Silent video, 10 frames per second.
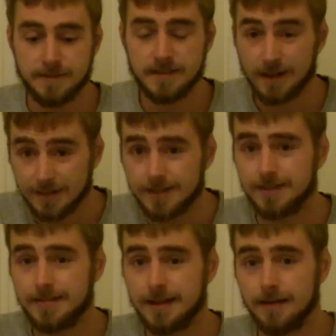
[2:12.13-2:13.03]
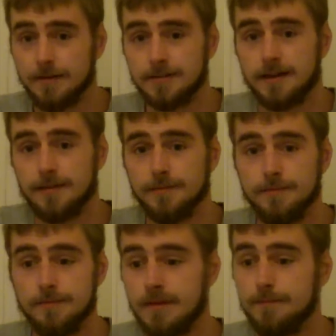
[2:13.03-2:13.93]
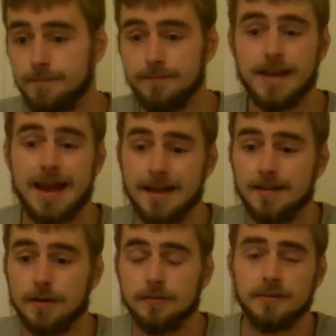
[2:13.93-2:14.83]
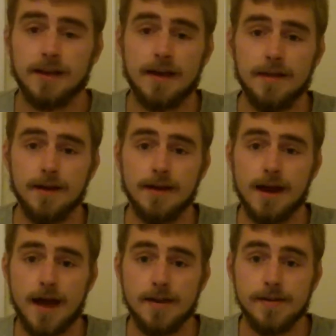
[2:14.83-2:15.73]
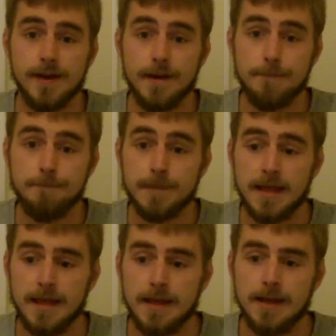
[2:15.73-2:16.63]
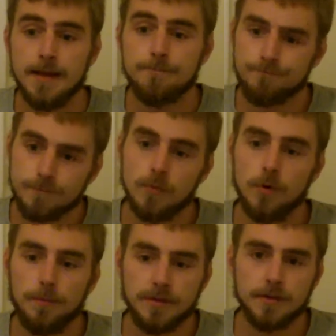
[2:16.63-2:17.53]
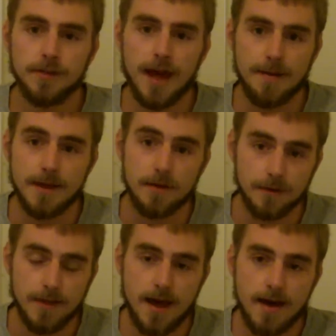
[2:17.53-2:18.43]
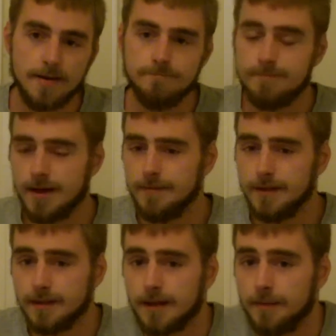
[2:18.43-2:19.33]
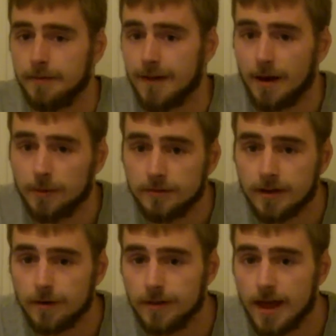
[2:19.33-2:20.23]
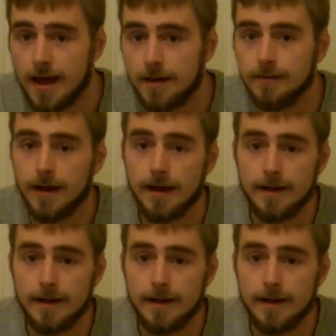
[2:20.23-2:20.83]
So it's going to take a long time getting those together, and we'll be doing that here and there, maybe a couple of hours here and there,